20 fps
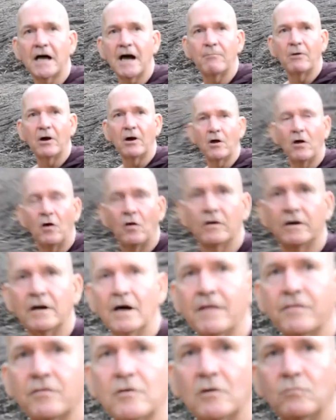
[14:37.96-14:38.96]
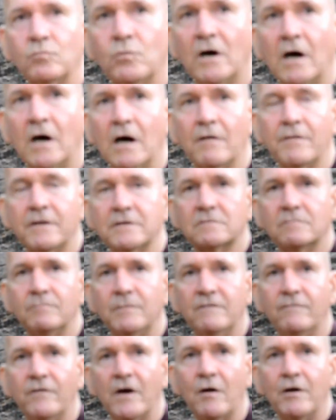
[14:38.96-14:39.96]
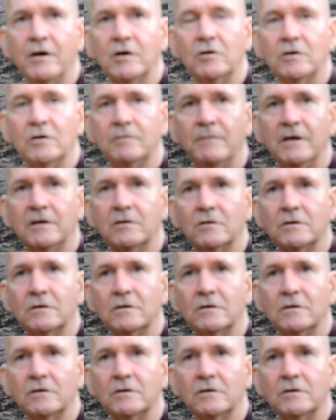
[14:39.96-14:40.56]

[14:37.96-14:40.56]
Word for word: I come along, and I thought, wow, this would be very good,